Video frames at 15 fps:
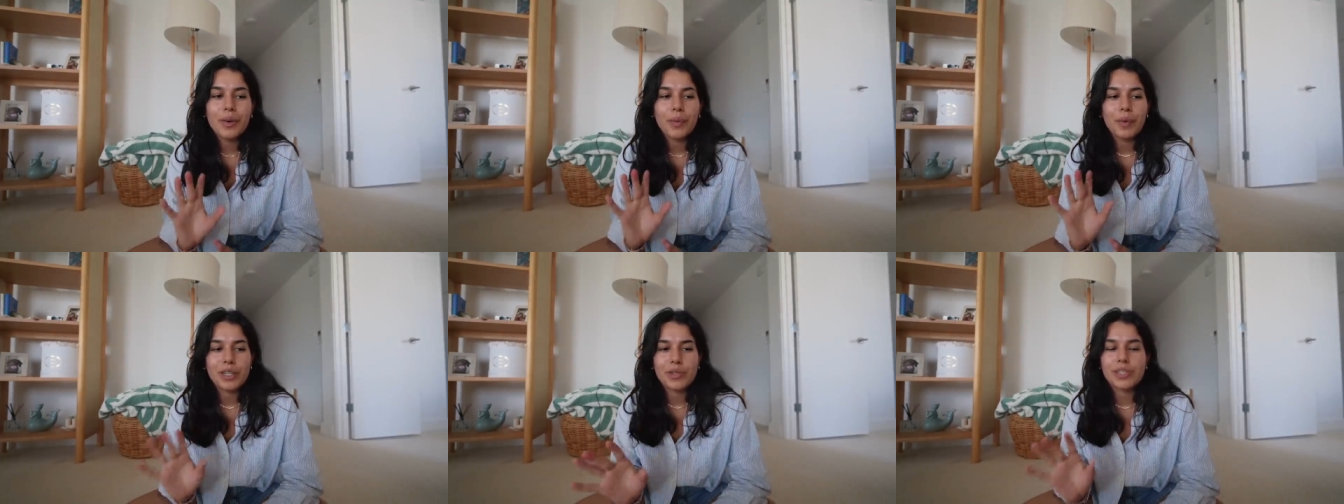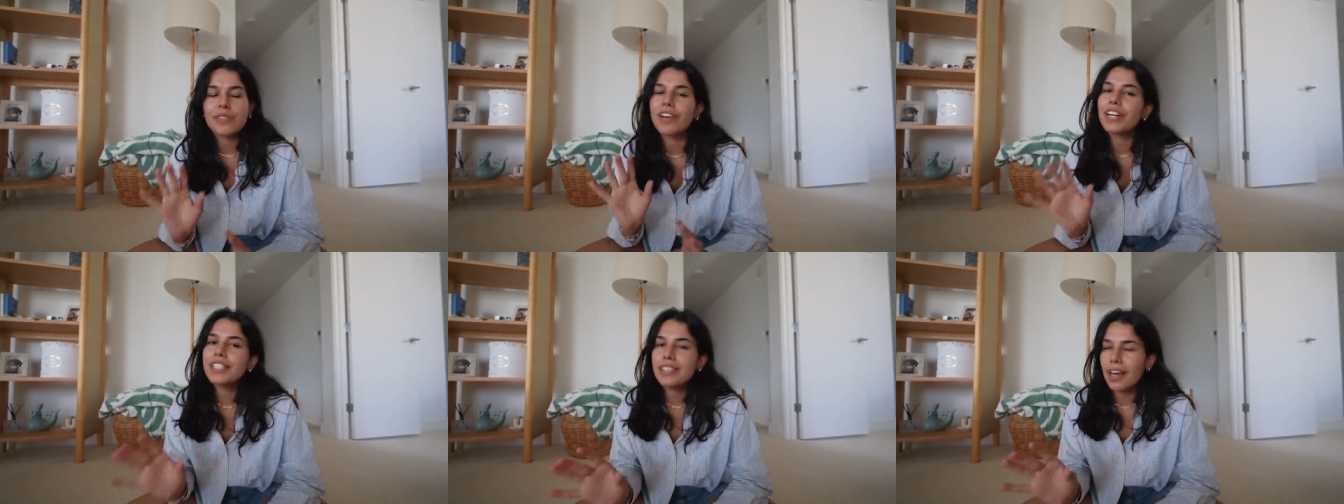which was
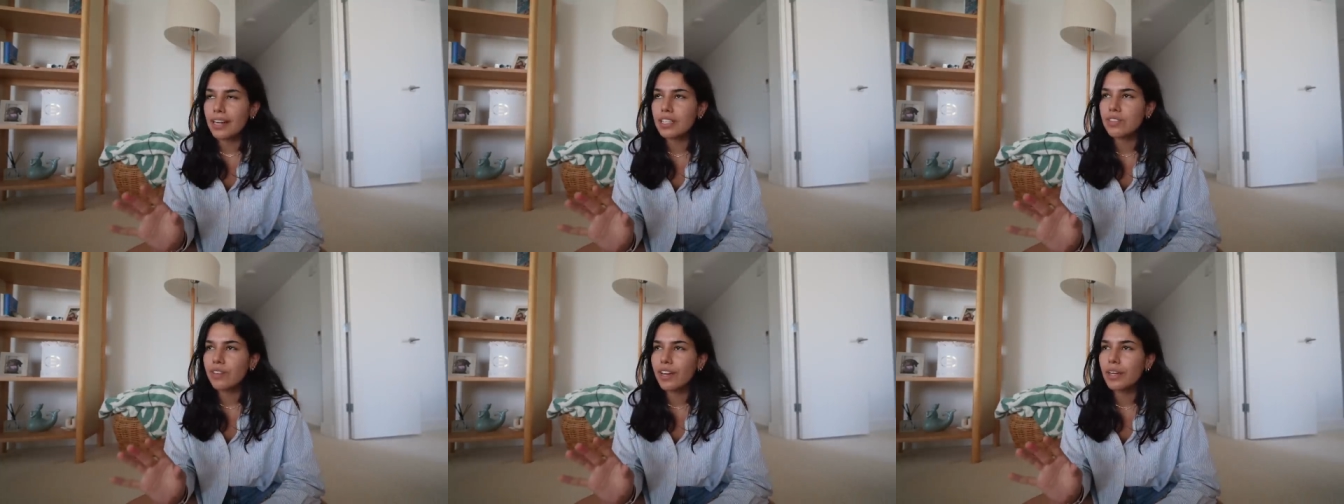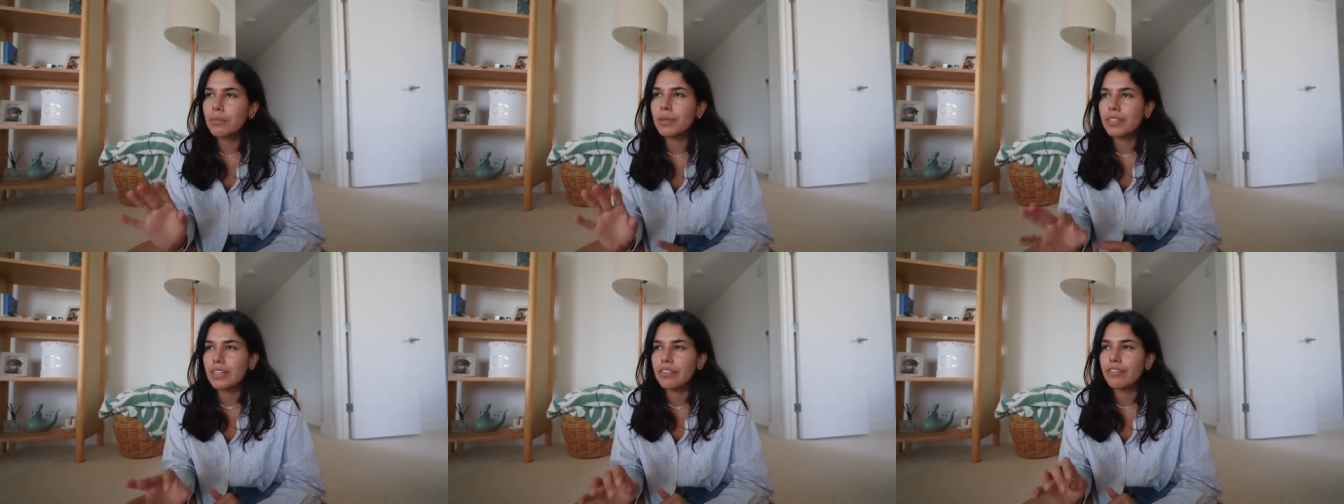very satisfying
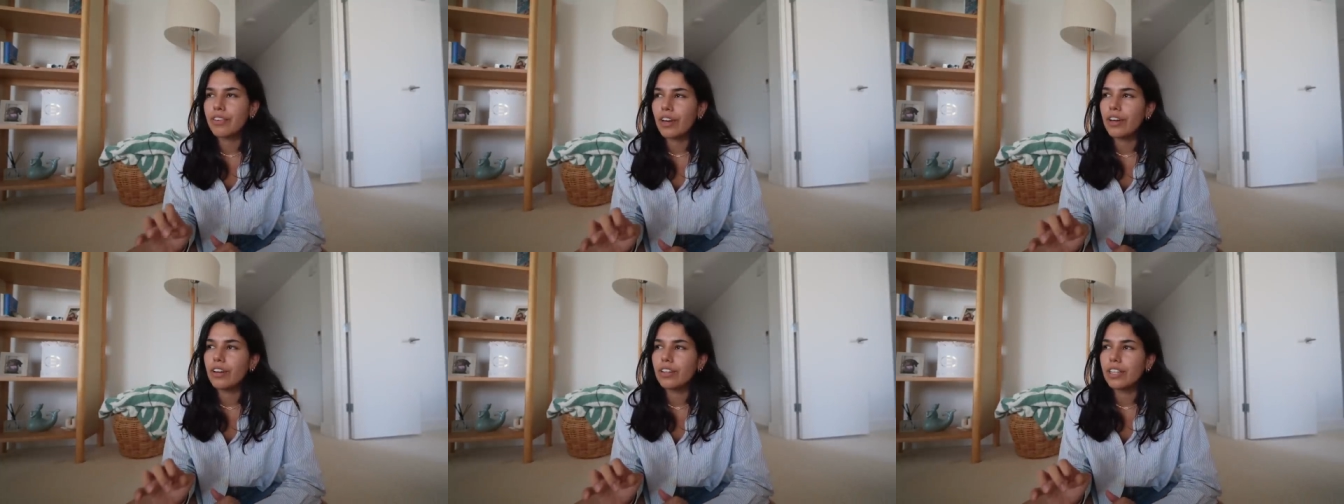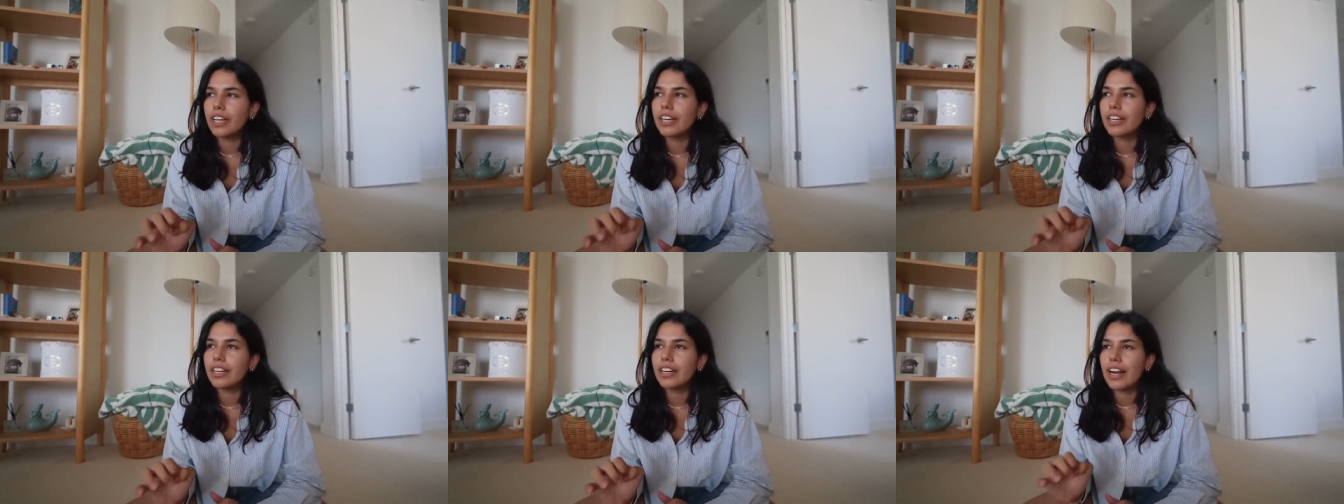because I felt
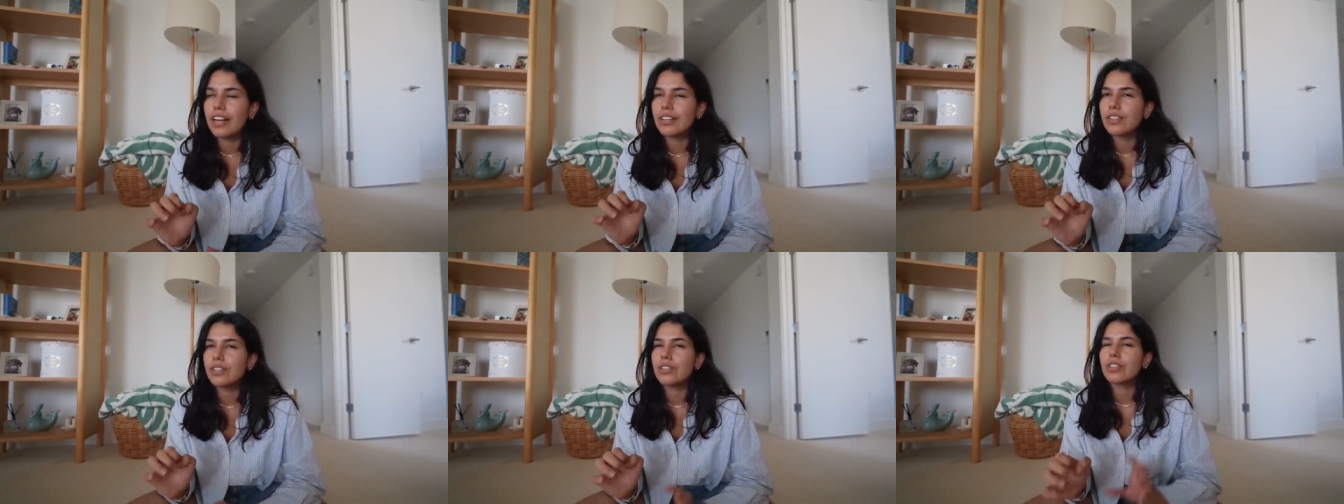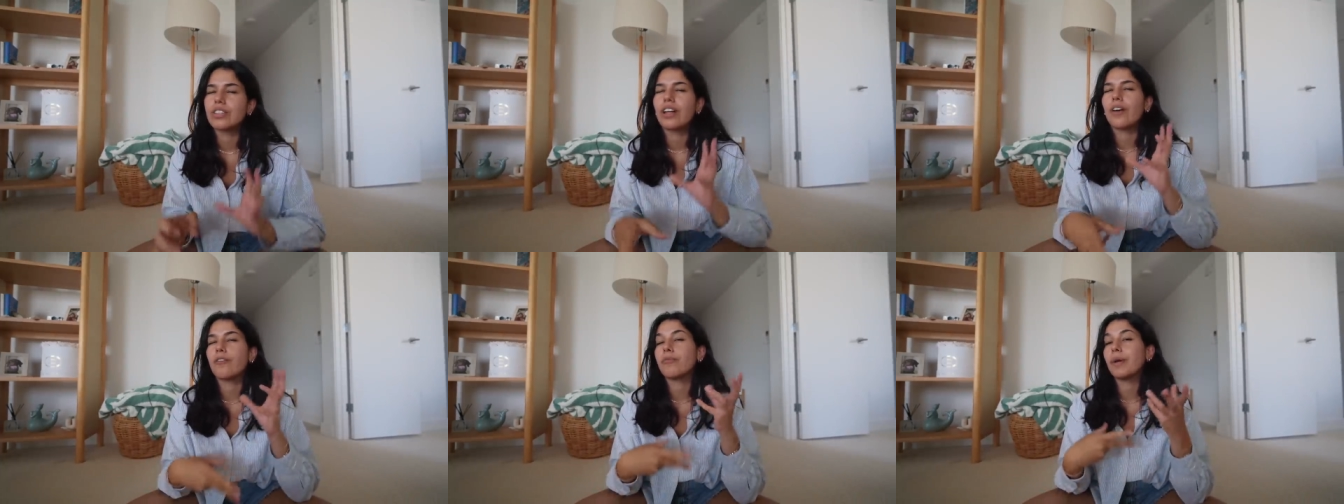like it answered a
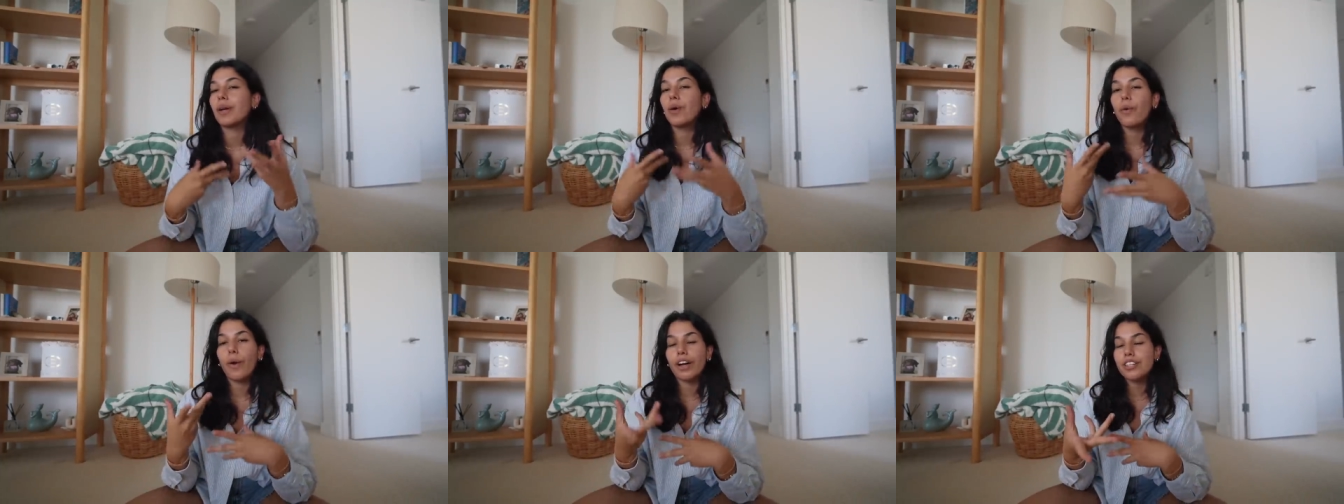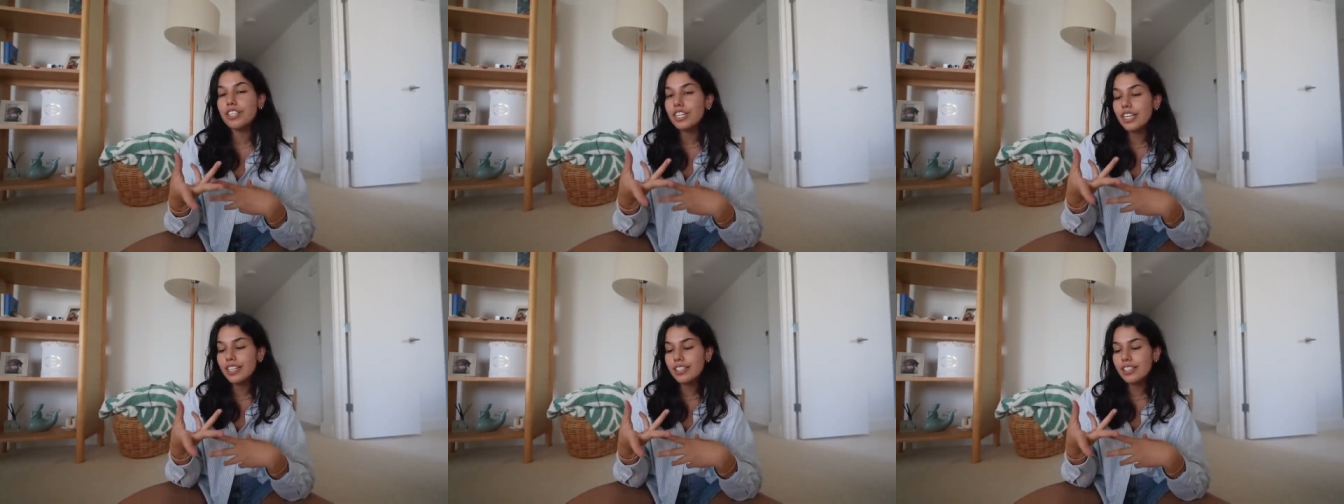lot of my
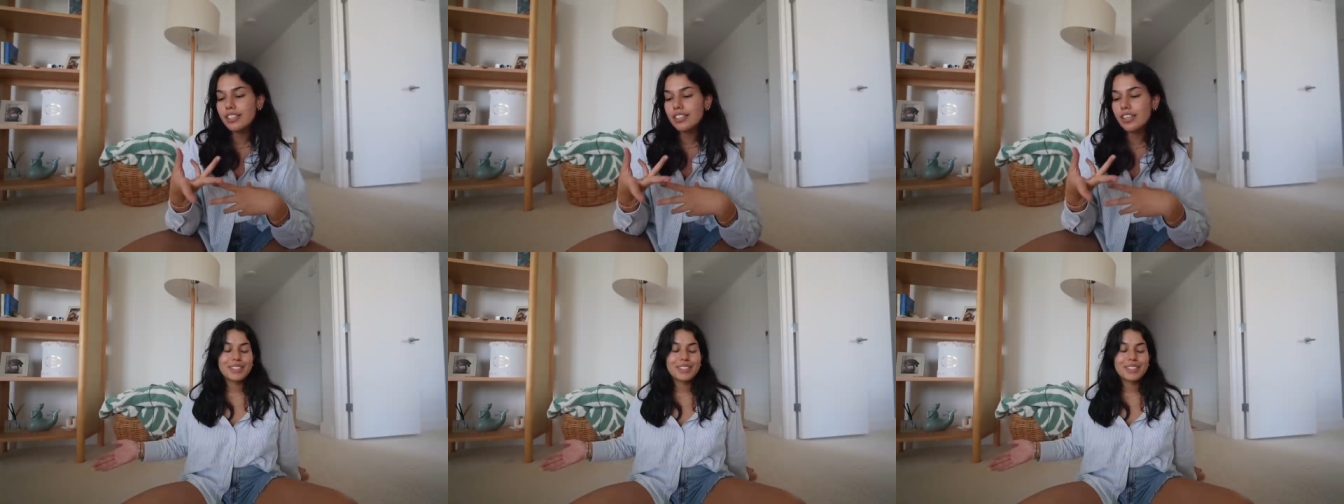questions.